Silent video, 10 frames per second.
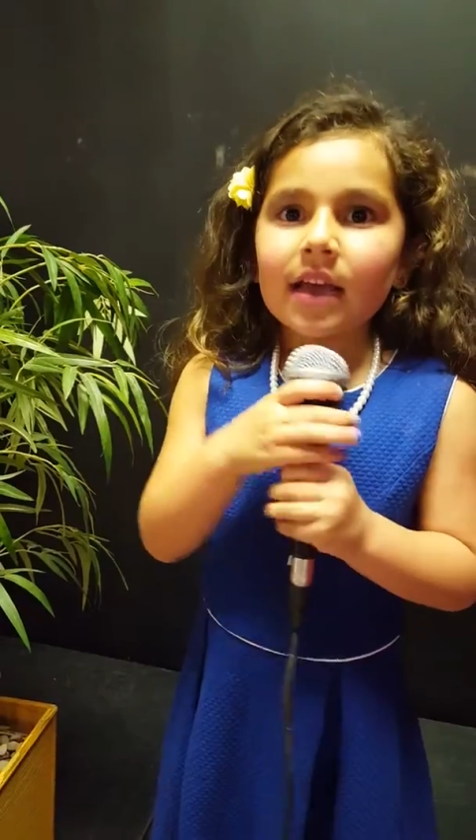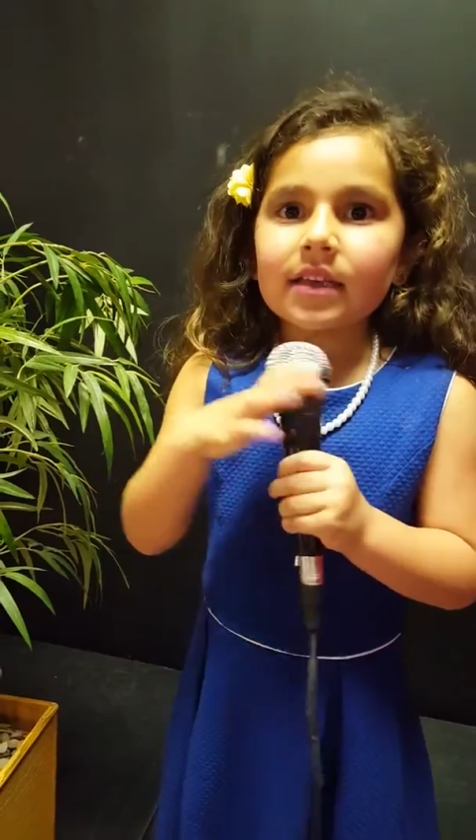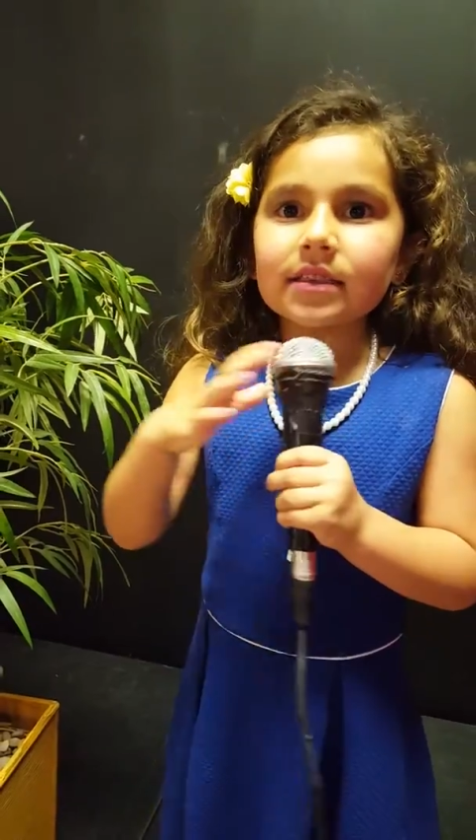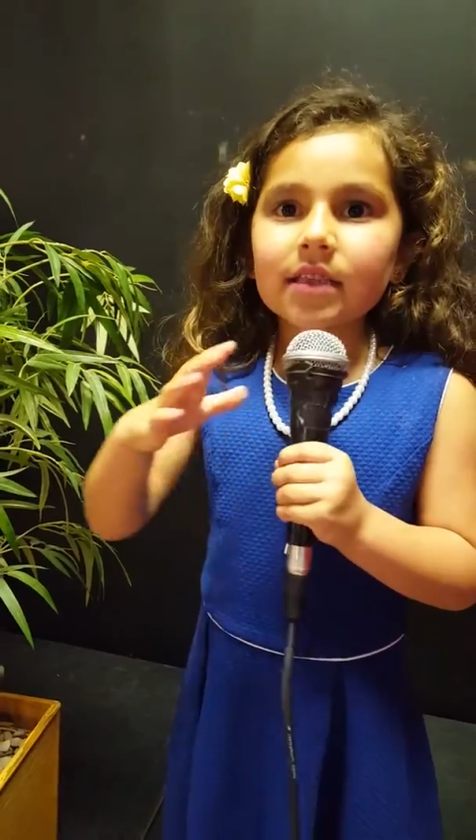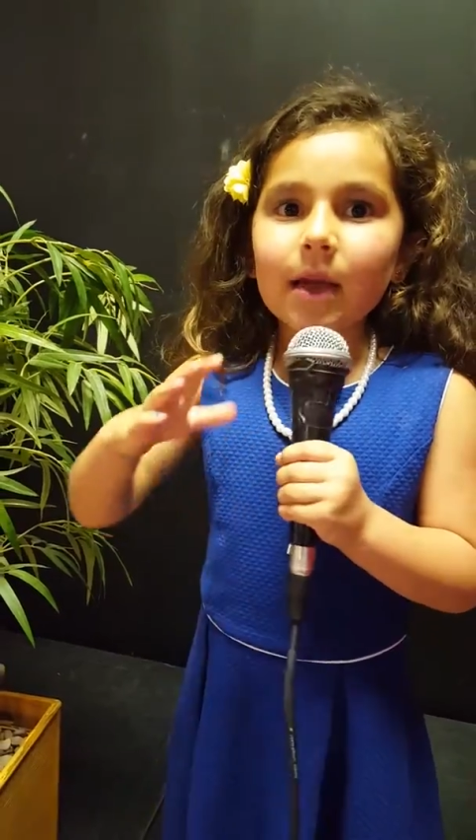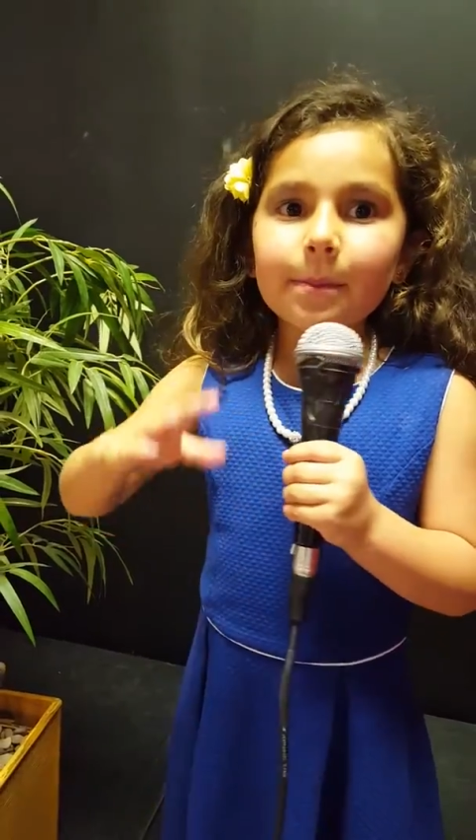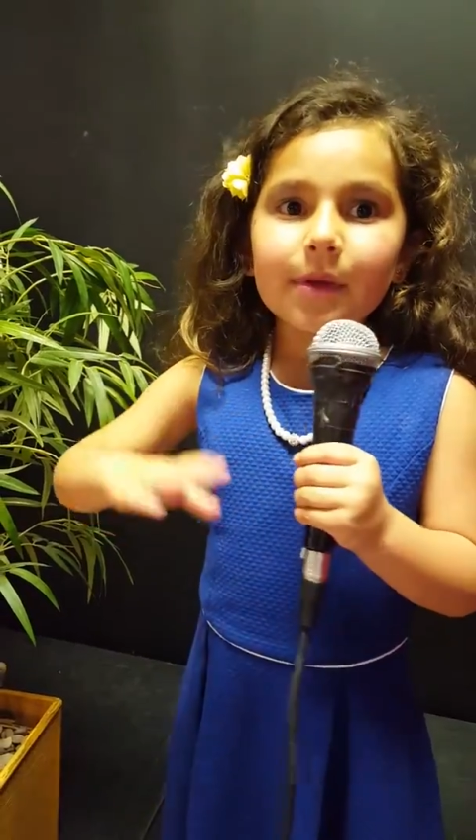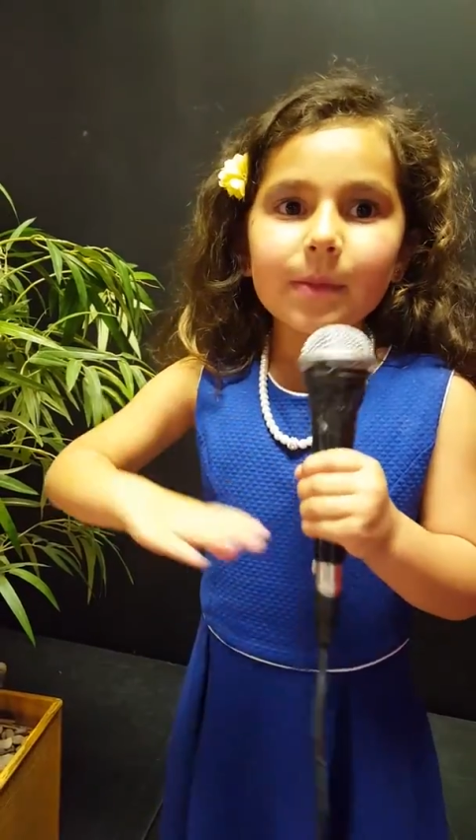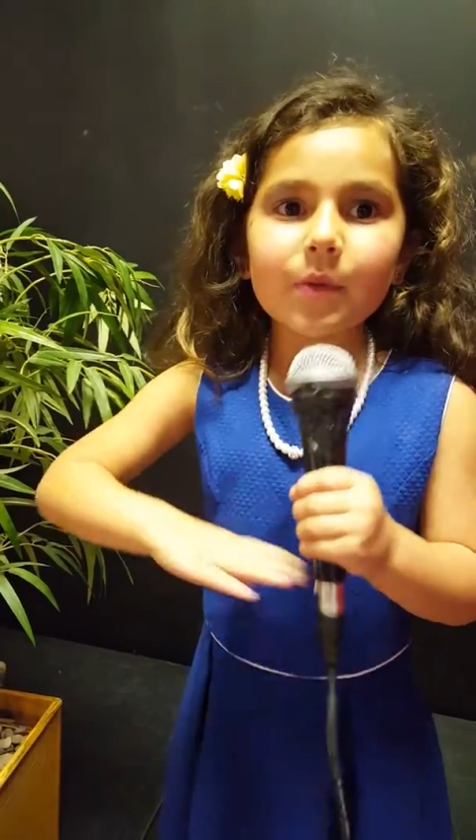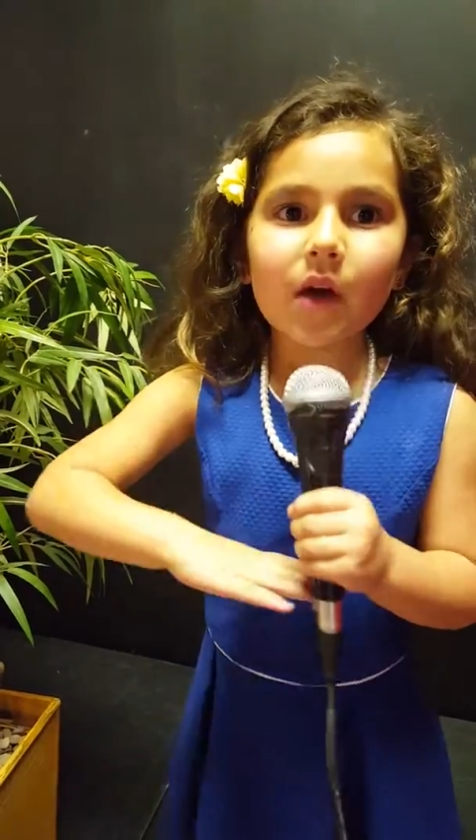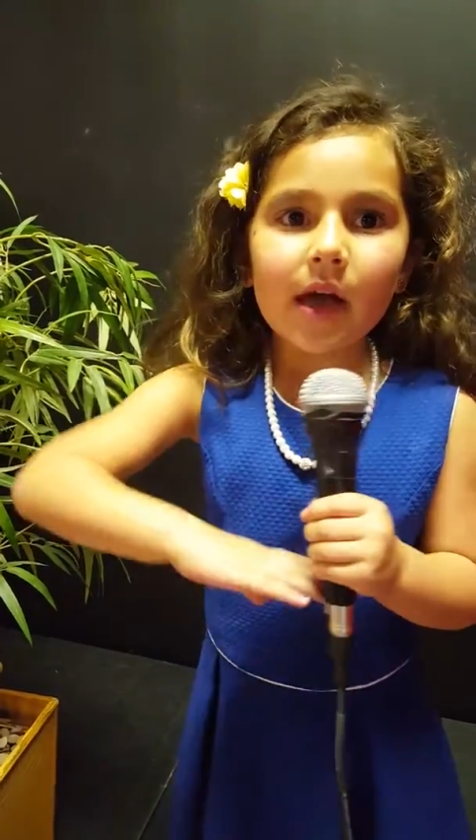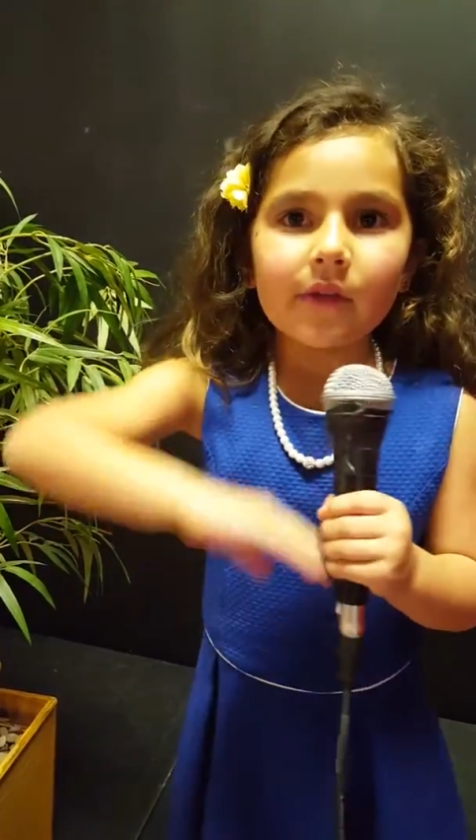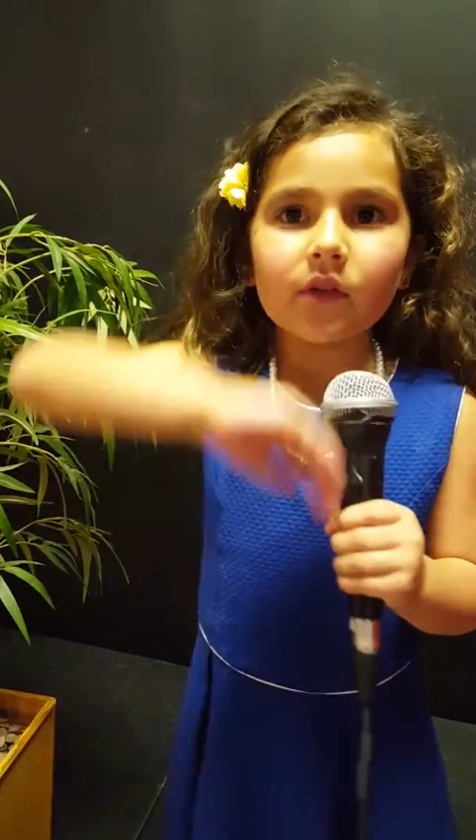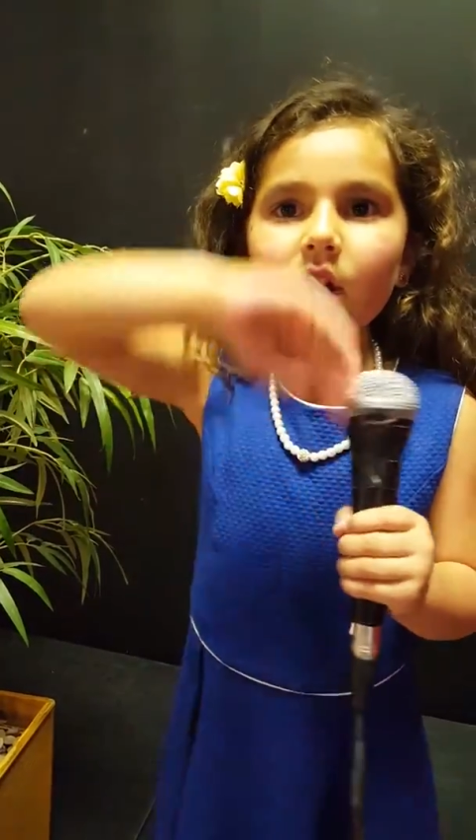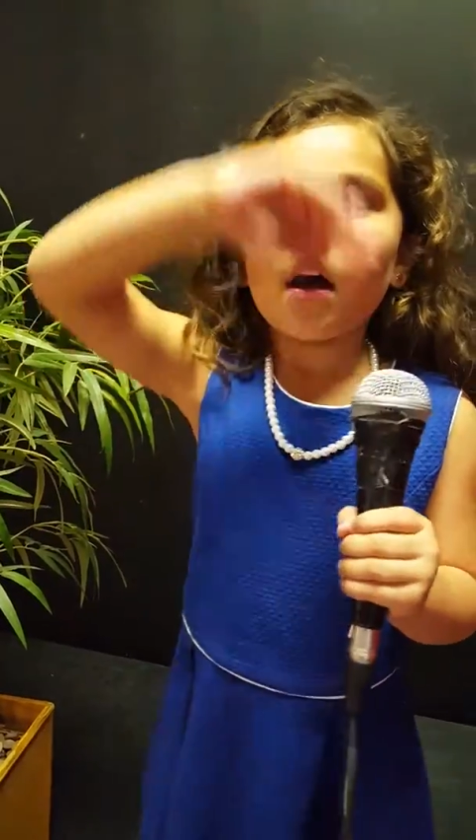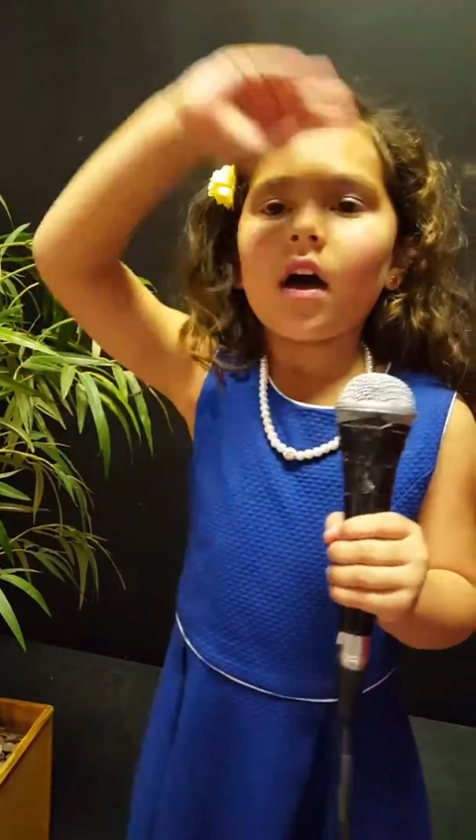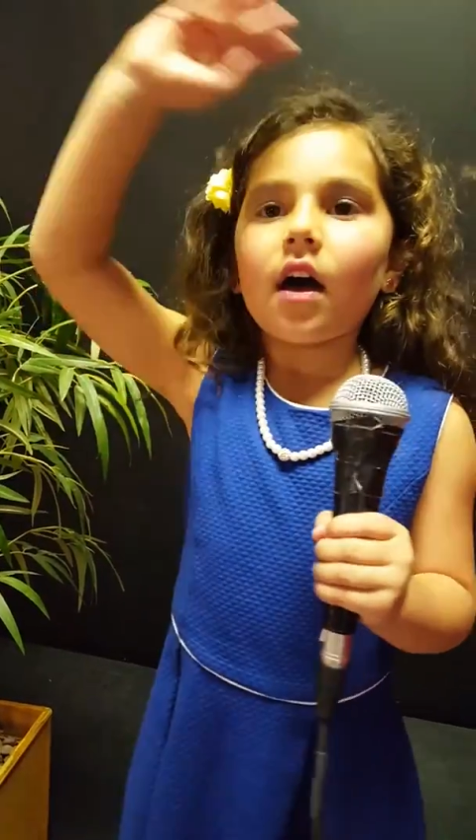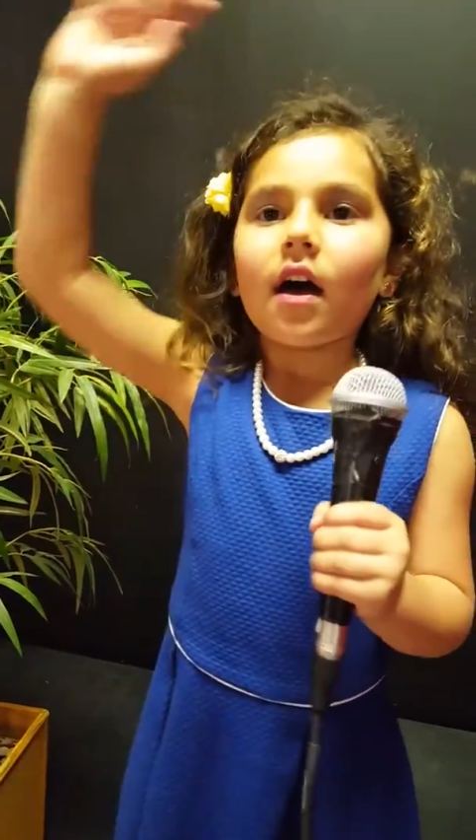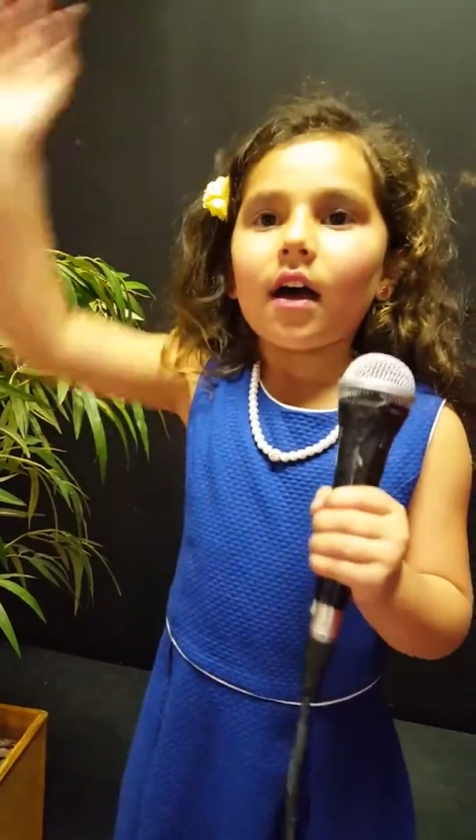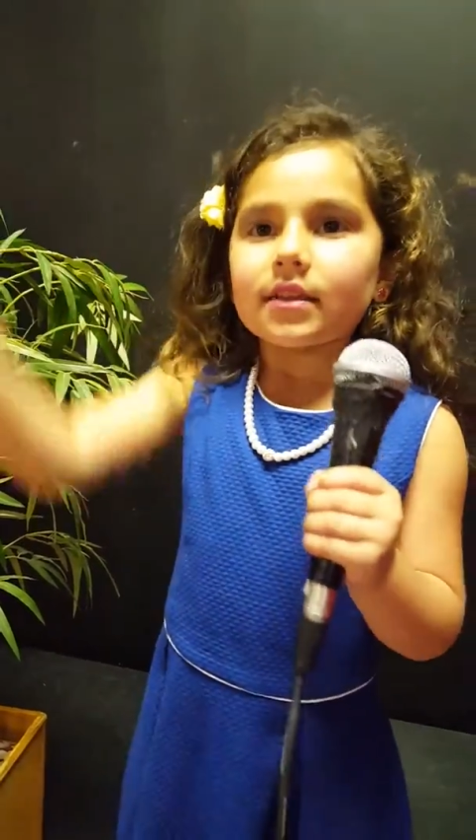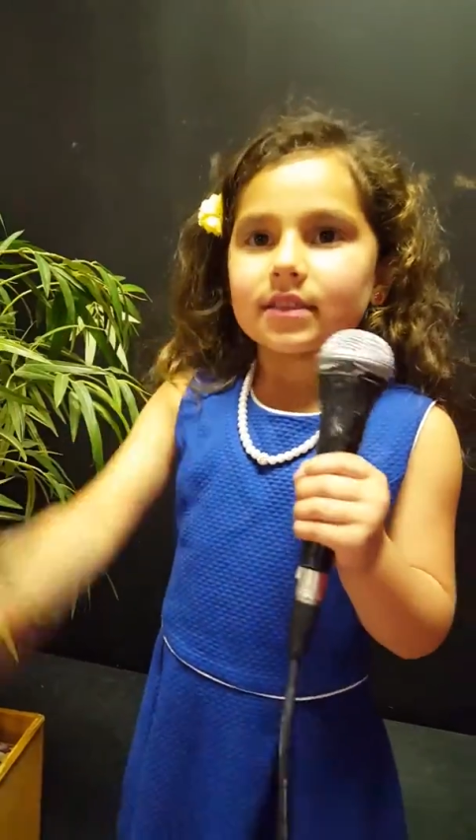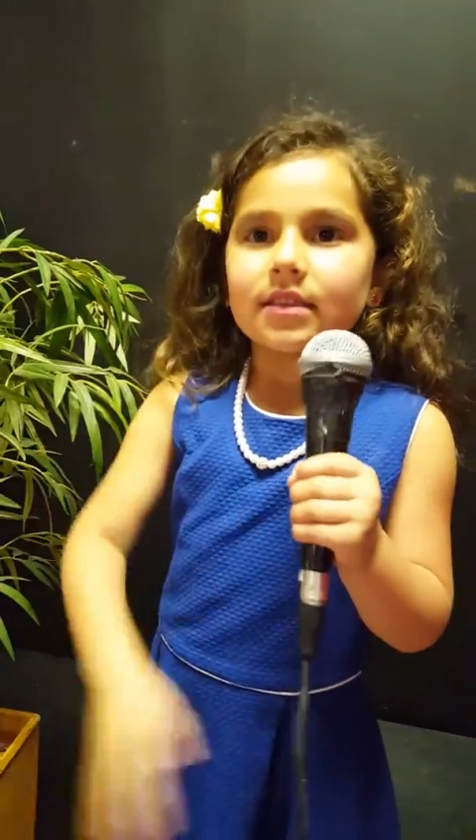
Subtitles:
Some people have lots